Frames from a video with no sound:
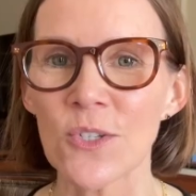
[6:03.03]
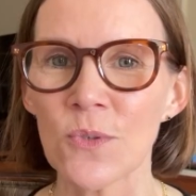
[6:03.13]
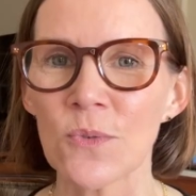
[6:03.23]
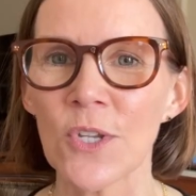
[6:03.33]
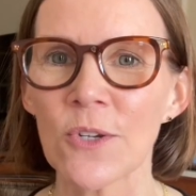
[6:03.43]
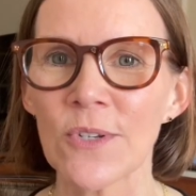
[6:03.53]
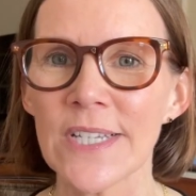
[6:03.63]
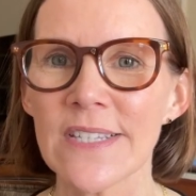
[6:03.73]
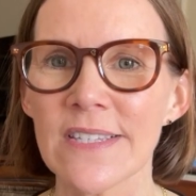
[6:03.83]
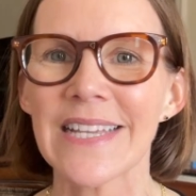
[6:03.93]
do
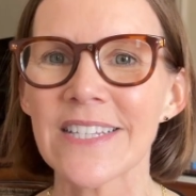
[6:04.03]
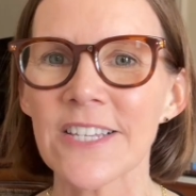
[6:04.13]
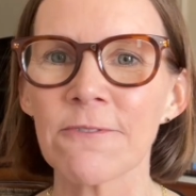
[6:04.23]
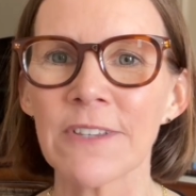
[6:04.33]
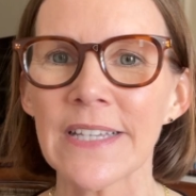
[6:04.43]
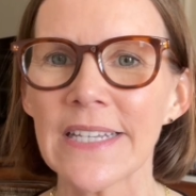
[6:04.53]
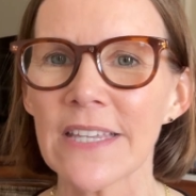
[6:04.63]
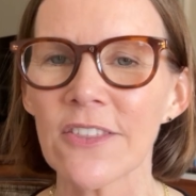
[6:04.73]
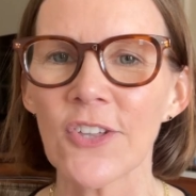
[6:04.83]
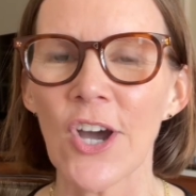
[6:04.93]
notice, it's a
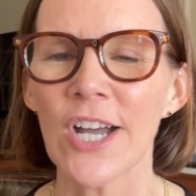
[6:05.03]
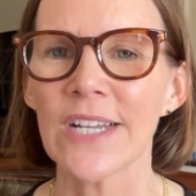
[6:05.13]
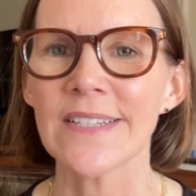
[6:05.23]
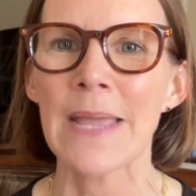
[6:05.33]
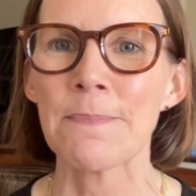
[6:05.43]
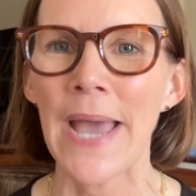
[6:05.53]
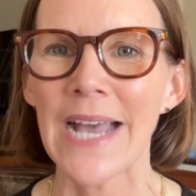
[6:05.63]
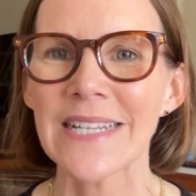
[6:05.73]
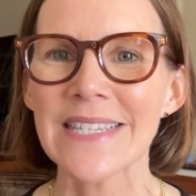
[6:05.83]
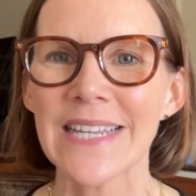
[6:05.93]
fleeting thought, a
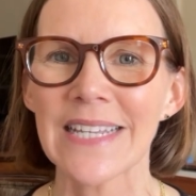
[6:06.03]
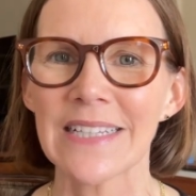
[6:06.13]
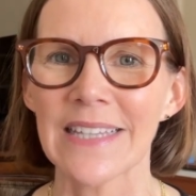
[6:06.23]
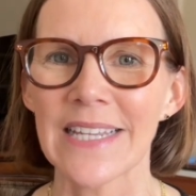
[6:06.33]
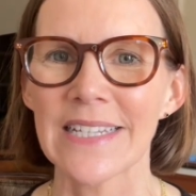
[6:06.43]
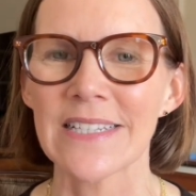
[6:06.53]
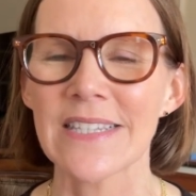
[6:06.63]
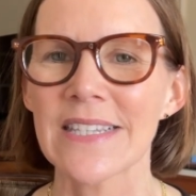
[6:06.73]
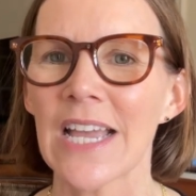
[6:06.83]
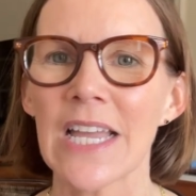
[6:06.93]
passing
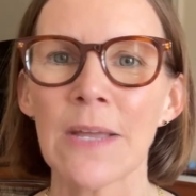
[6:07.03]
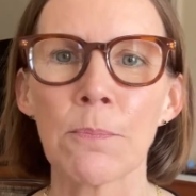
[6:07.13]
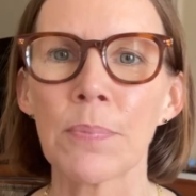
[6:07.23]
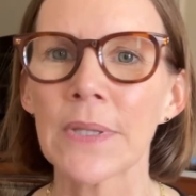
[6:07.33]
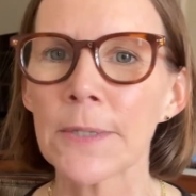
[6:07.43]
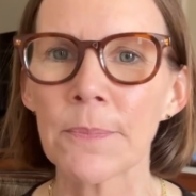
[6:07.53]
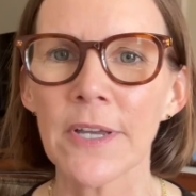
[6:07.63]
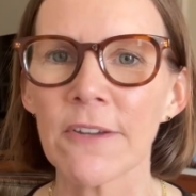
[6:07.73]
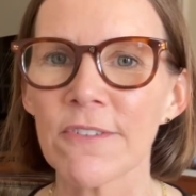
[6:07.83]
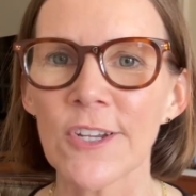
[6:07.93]
glance, a blip
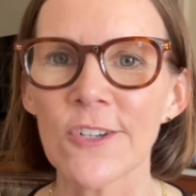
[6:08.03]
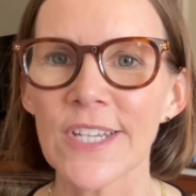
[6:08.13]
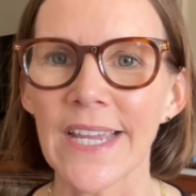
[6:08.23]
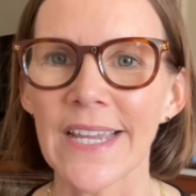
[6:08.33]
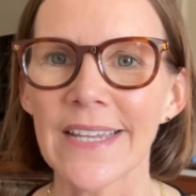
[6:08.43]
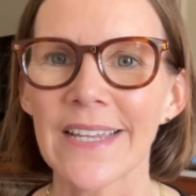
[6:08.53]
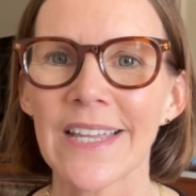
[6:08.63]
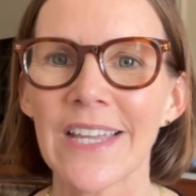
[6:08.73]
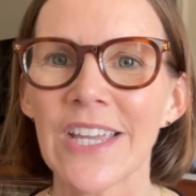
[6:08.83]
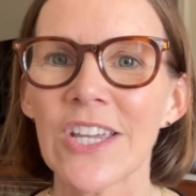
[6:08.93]
of their day.
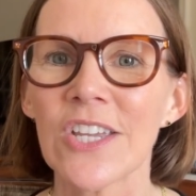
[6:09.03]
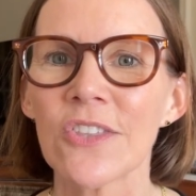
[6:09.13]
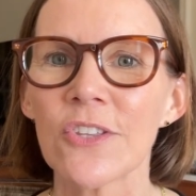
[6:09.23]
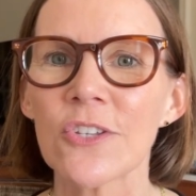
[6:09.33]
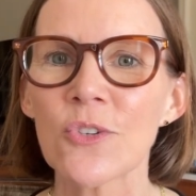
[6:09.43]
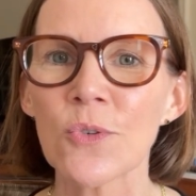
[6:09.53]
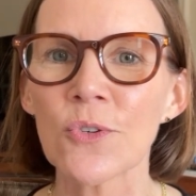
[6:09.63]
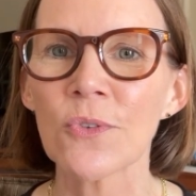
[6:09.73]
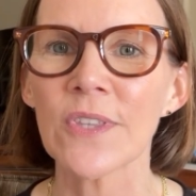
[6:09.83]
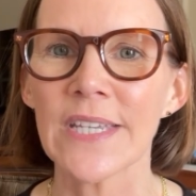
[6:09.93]
The
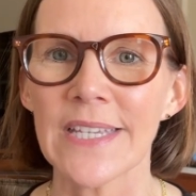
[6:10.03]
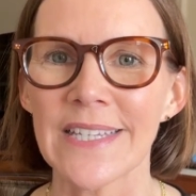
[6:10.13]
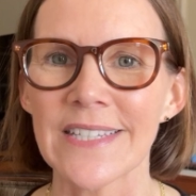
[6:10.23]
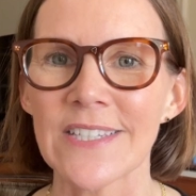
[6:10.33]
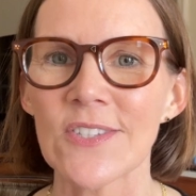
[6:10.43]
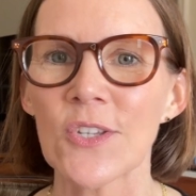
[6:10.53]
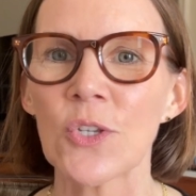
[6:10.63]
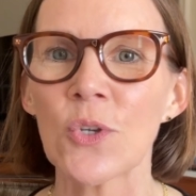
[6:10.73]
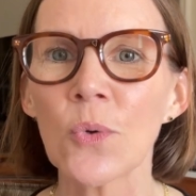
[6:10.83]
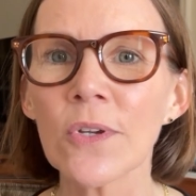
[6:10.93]
truth is,
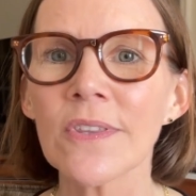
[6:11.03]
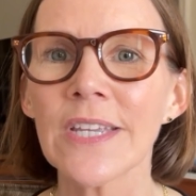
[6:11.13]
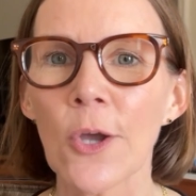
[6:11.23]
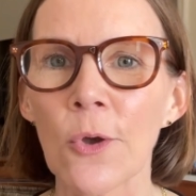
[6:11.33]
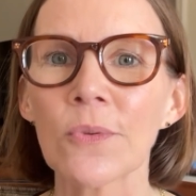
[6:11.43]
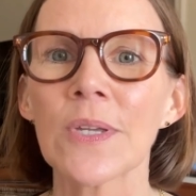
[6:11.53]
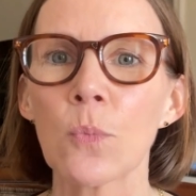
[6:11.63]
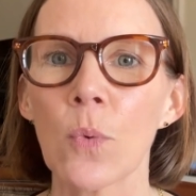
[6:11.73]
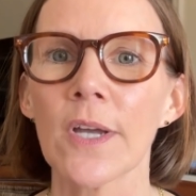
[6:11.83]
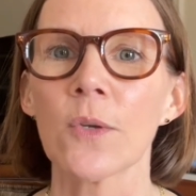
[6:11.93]
you're the only
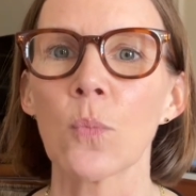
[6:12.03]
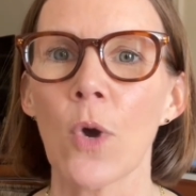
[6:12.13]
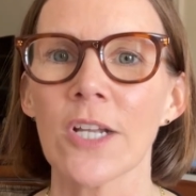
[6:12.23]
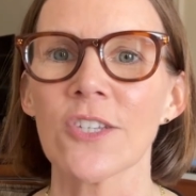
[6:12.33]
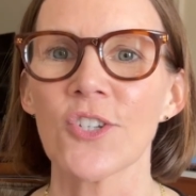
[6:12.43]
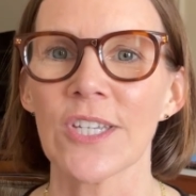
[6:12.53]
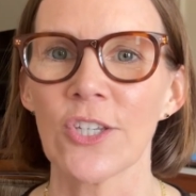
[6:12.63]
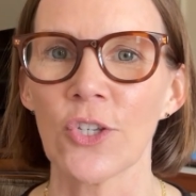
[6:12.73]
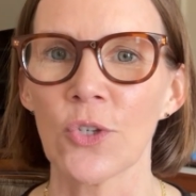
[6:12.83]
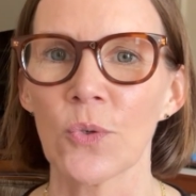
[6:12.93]
one watching
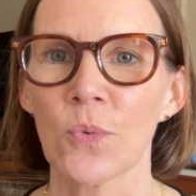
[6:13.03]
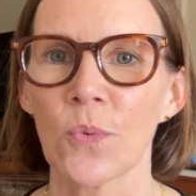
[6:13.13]
you.